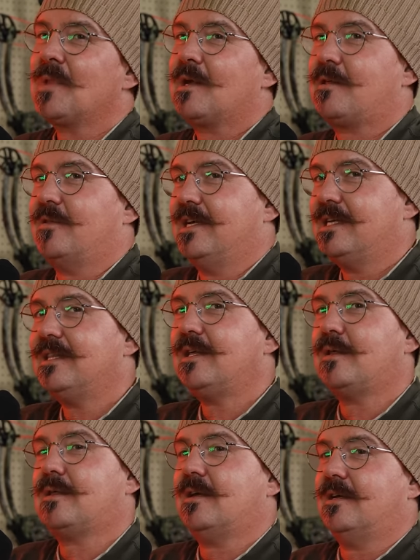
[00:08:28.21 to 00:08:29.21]
So they did
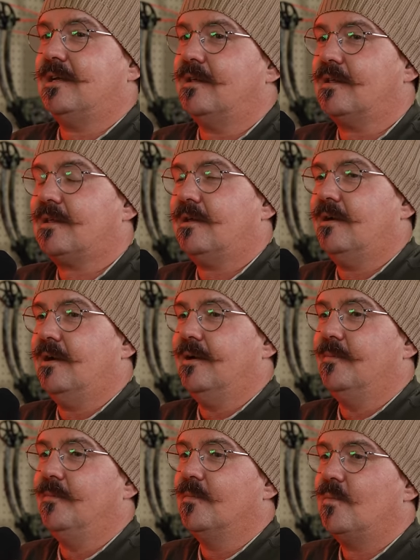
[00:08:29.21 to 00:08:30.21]
these studies
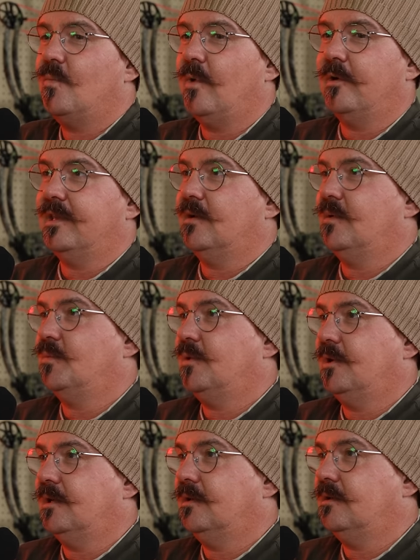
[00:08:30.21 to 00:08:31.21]
um, where they would
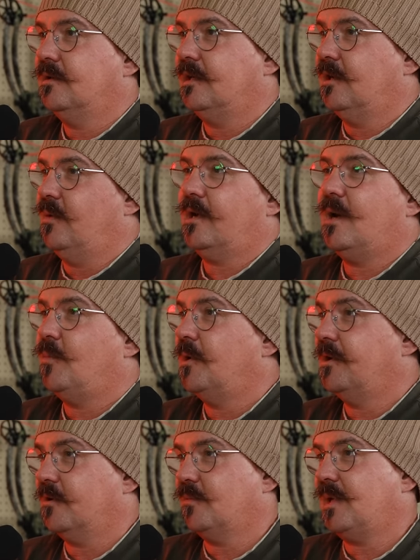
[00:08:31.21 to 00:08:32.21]
put, you know, a couple
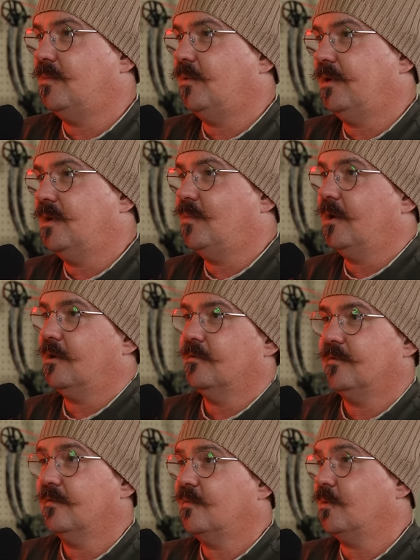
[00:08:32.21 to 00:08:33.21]
hundred people in a bunker
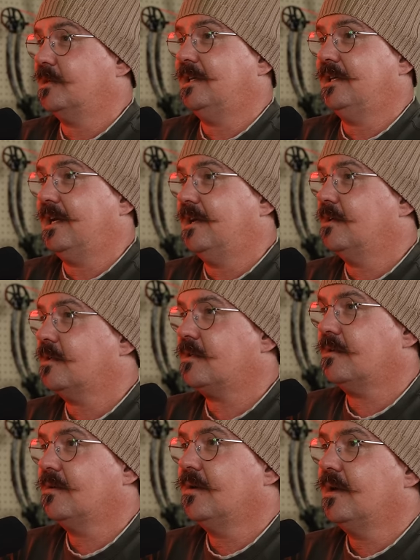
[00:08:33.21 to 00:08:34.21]
for 14 days.
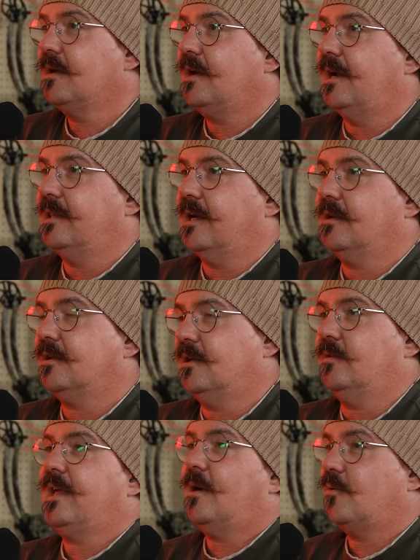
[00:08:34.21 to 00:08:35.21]
Hmm. And that, you
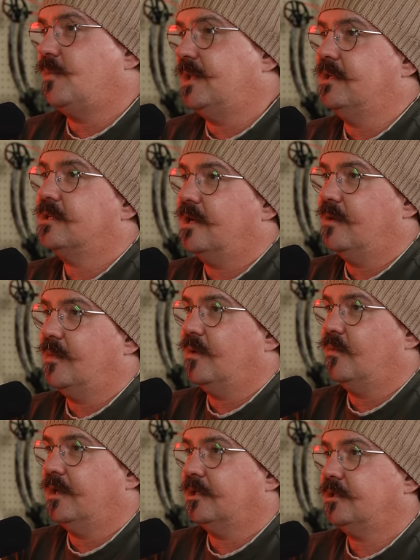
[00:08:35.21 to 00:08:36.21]
know, that would be the time at
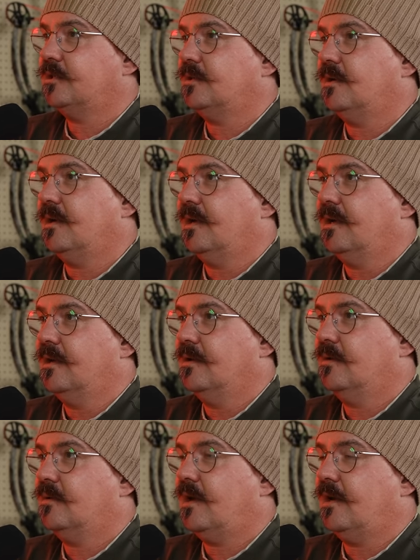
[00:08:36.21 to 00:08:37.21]
which,
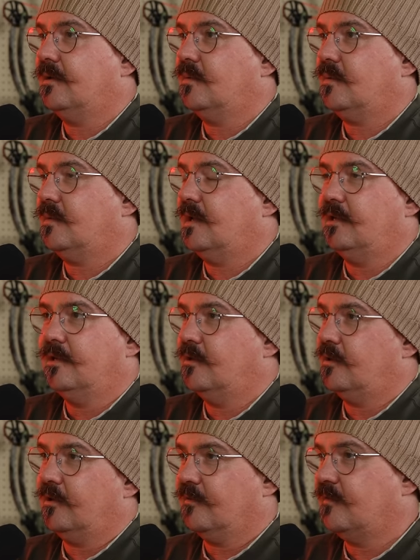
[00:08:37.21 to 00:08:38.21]
uh, uh, in a
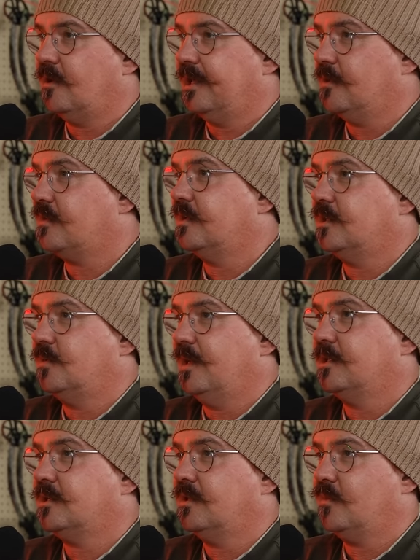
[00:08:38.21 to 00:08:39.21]
nuclear fallout
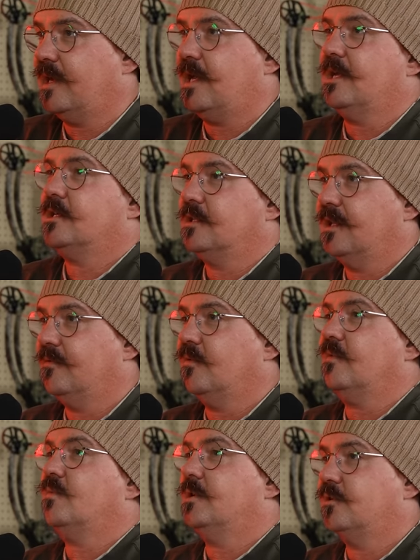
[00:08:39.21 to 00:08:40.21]
situation, the radiation
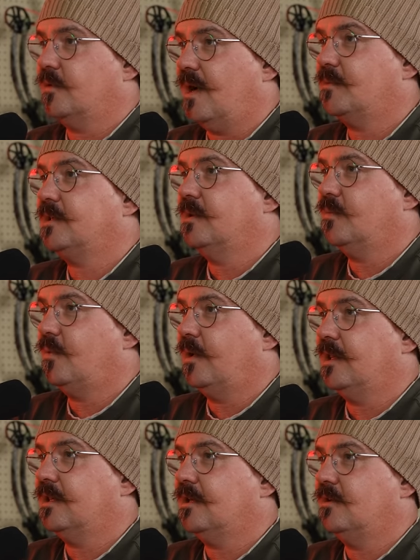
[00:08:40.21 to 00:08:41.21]
levels would drop to the
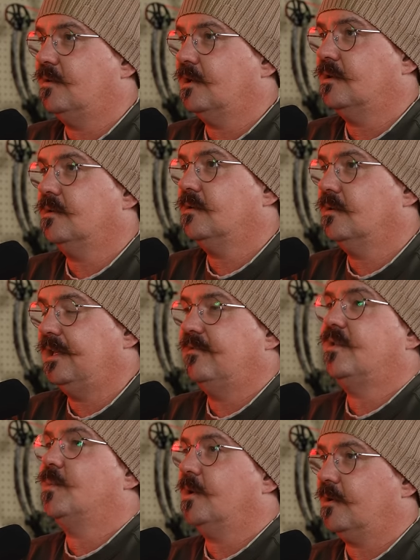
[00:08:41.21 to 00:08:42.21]
point that you could
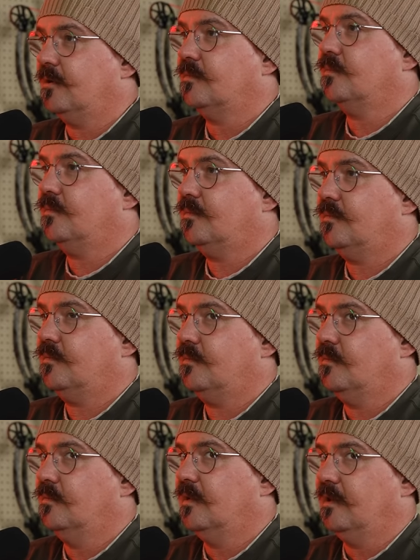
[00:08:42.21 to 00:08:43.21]
leave the bunker
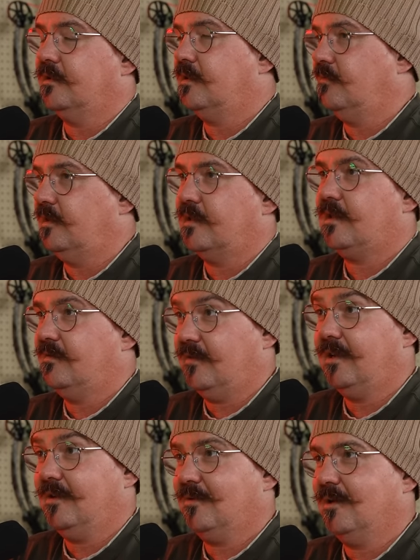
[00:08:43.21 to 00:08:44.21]
relatively
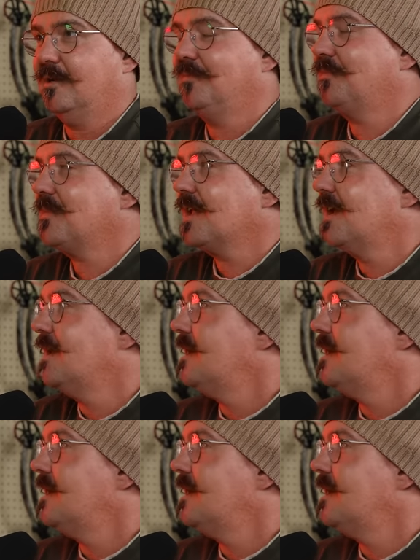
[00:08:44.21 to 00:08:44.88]
safely, right? Yeah.